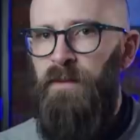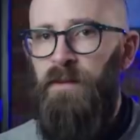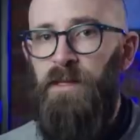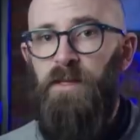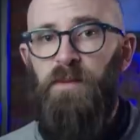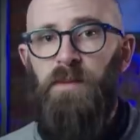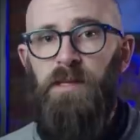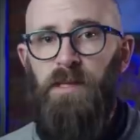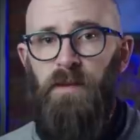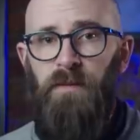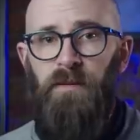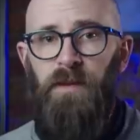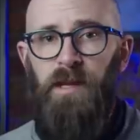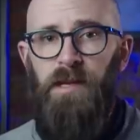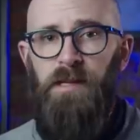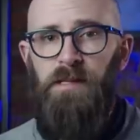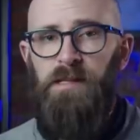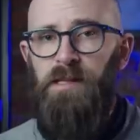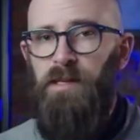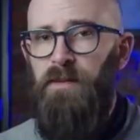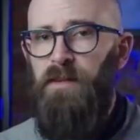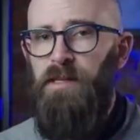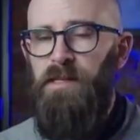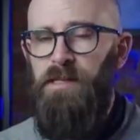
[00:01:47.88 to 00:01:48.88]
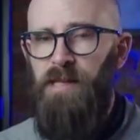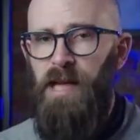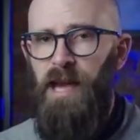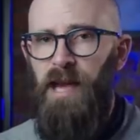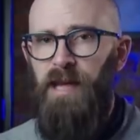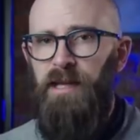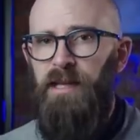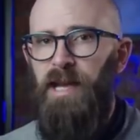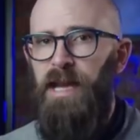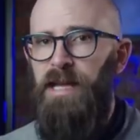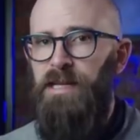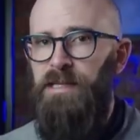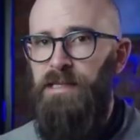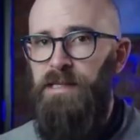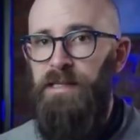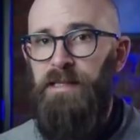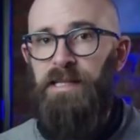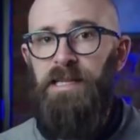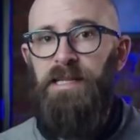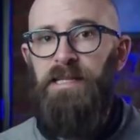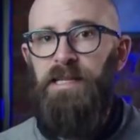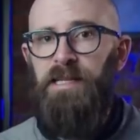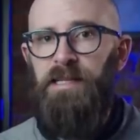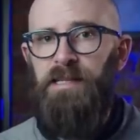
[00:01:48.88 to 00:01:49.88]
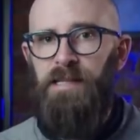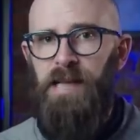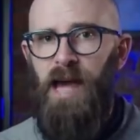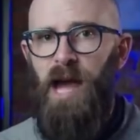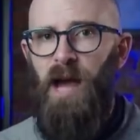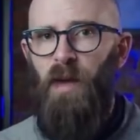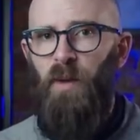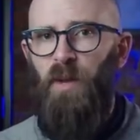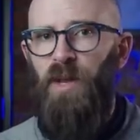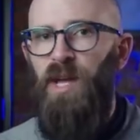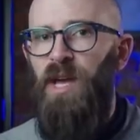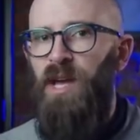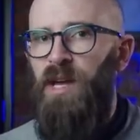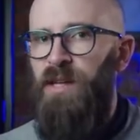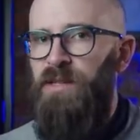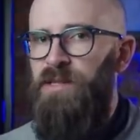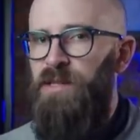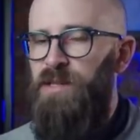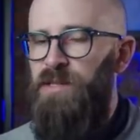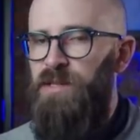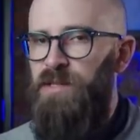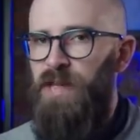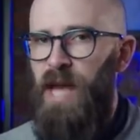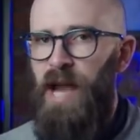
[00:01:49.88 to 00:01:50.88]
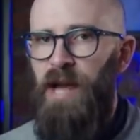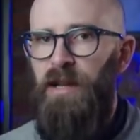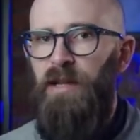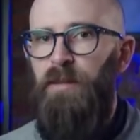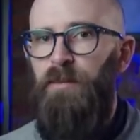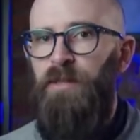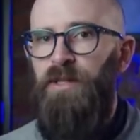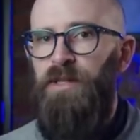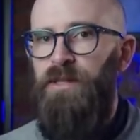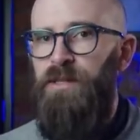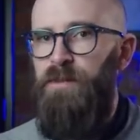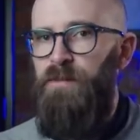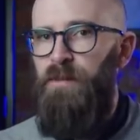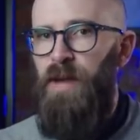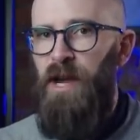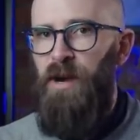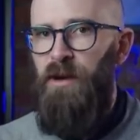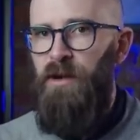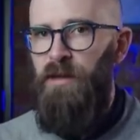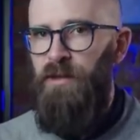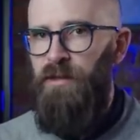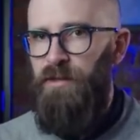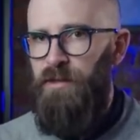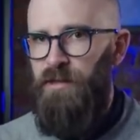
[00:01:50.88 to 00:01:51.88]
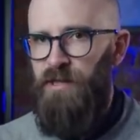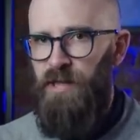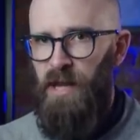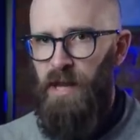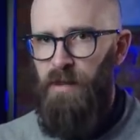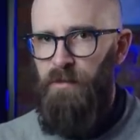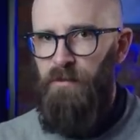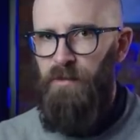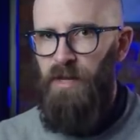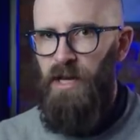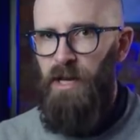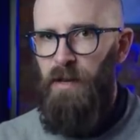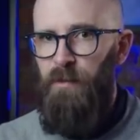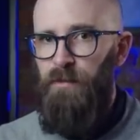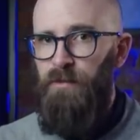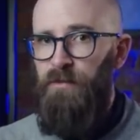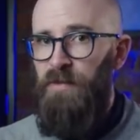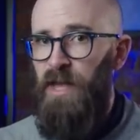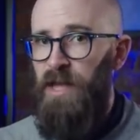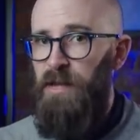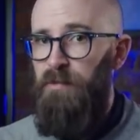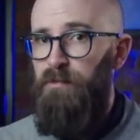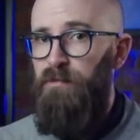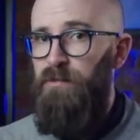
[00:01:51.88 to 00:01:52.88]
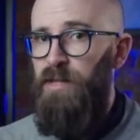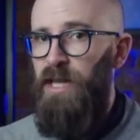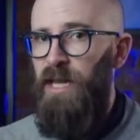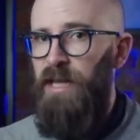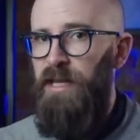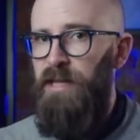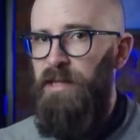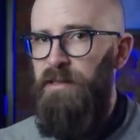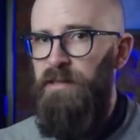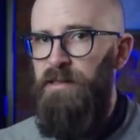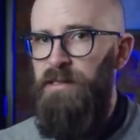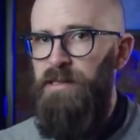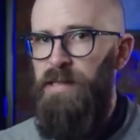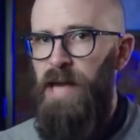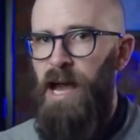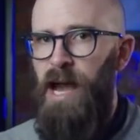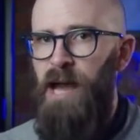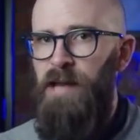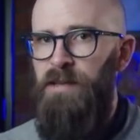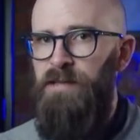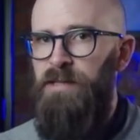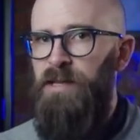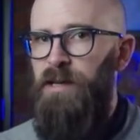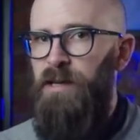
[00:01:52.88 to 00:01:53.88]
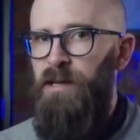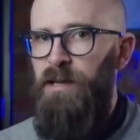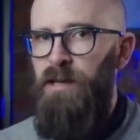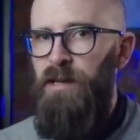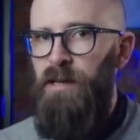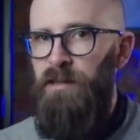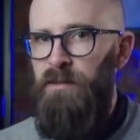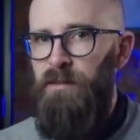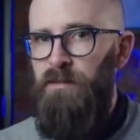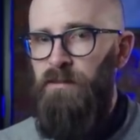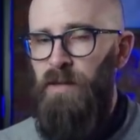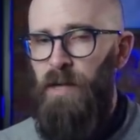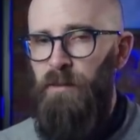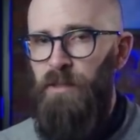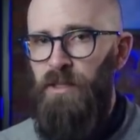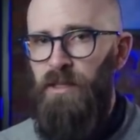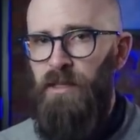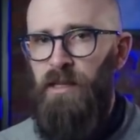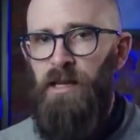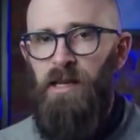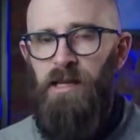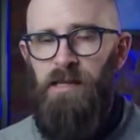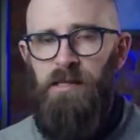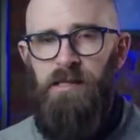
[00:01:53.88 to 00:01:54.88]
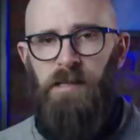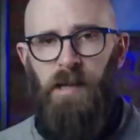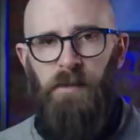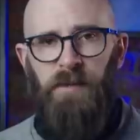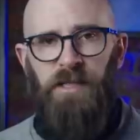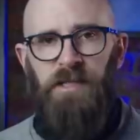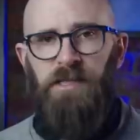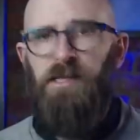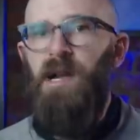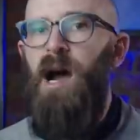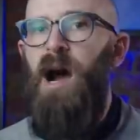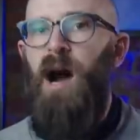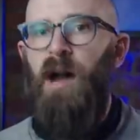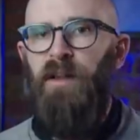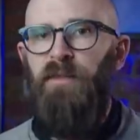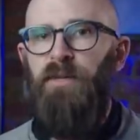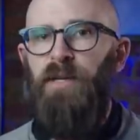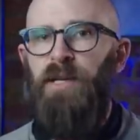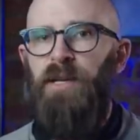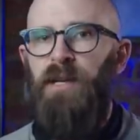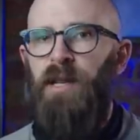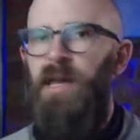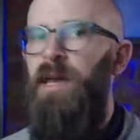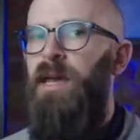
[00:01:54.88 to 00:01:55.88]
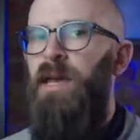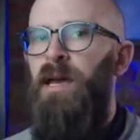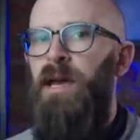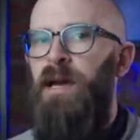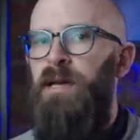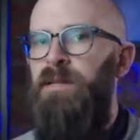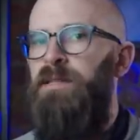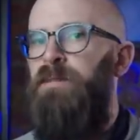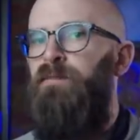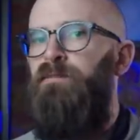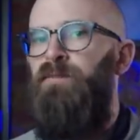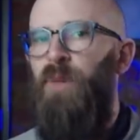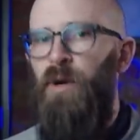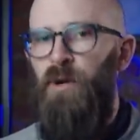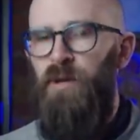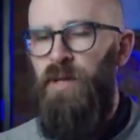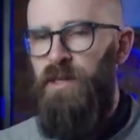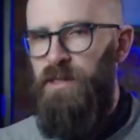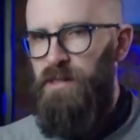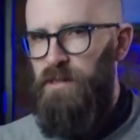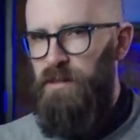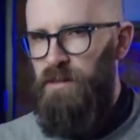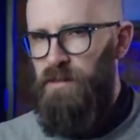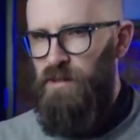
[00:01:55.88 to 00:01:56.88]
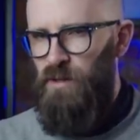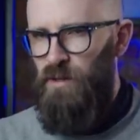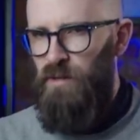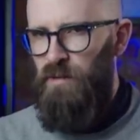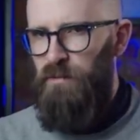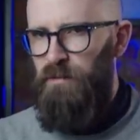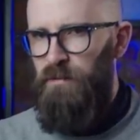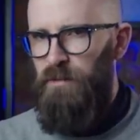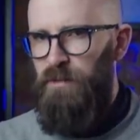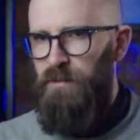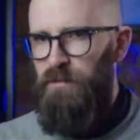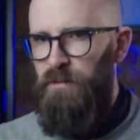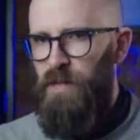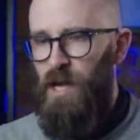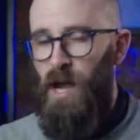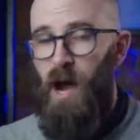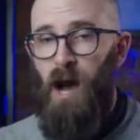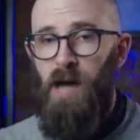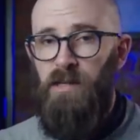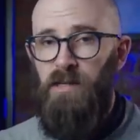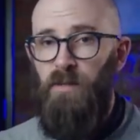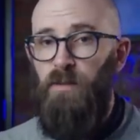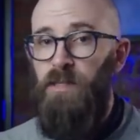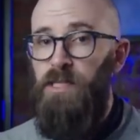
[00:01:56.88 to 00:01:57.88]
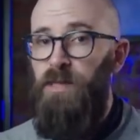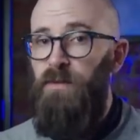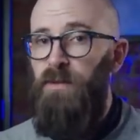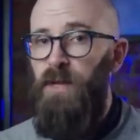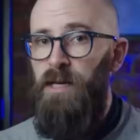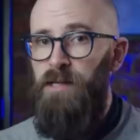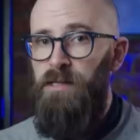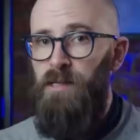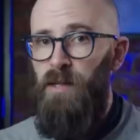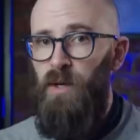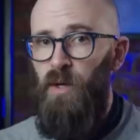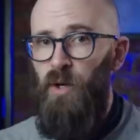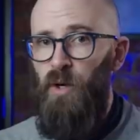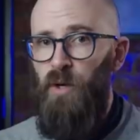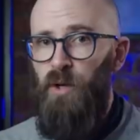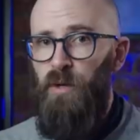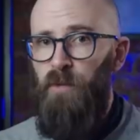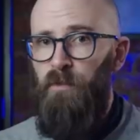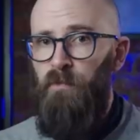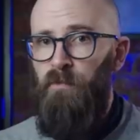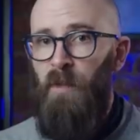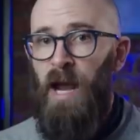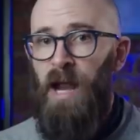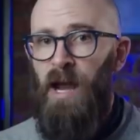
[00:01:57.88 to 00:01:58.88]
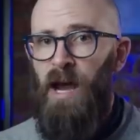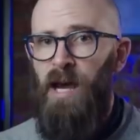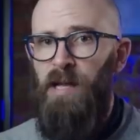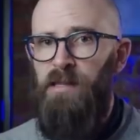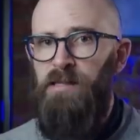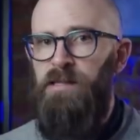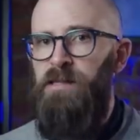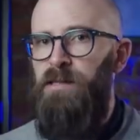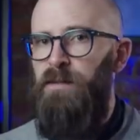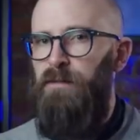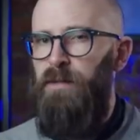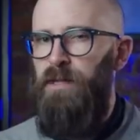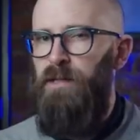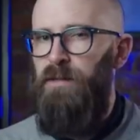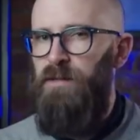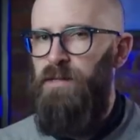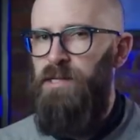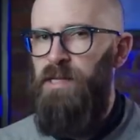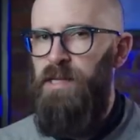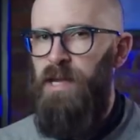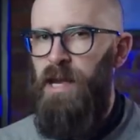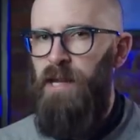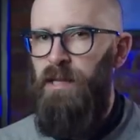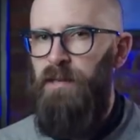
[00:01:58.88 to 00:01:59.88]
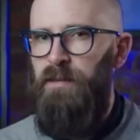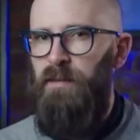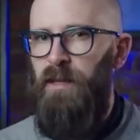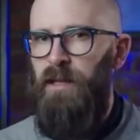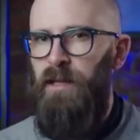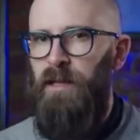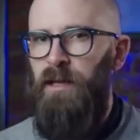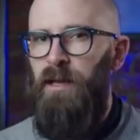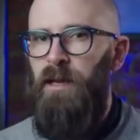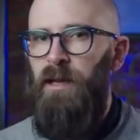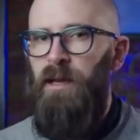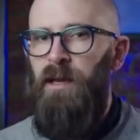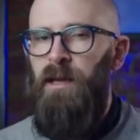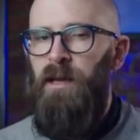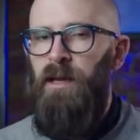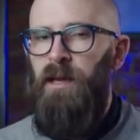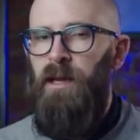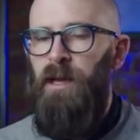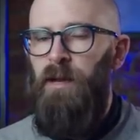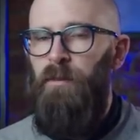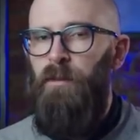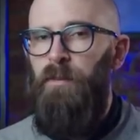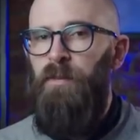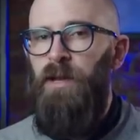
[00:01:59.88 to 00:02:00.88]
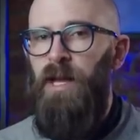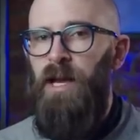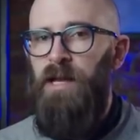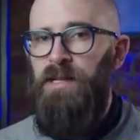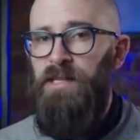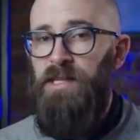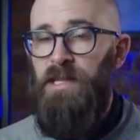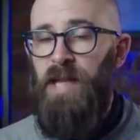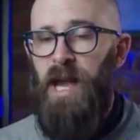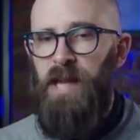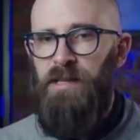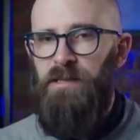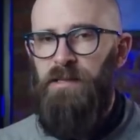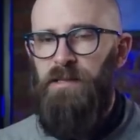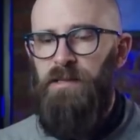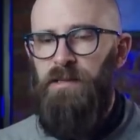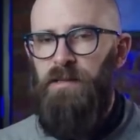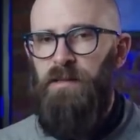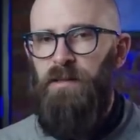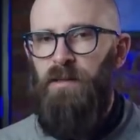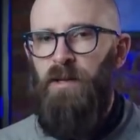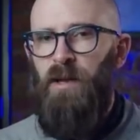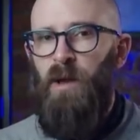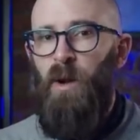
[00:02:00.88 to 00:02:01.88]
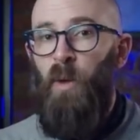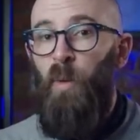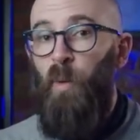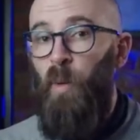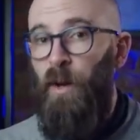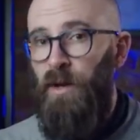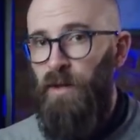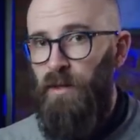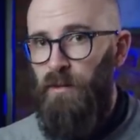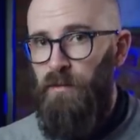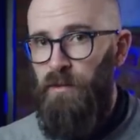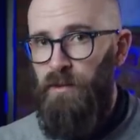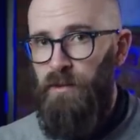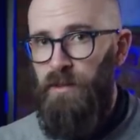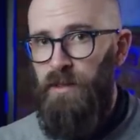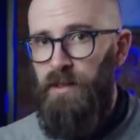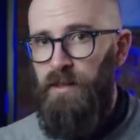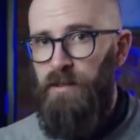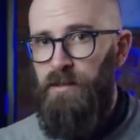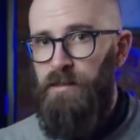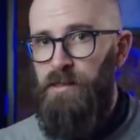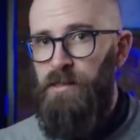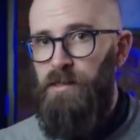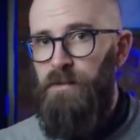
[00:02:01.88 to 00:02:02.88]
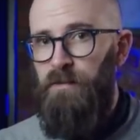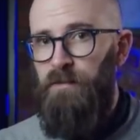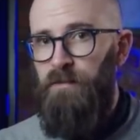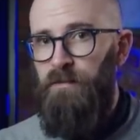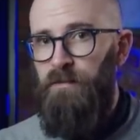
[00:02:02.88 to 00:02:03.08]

This was the first in the staircase leading down to Tutankhamun's burial chamber. They cleared the sand and the rubble, summoned Carnarvon, and broke into the tomb. Carter was the first to look. When asked if he could see anything, he replied, "Yes, wonderful things."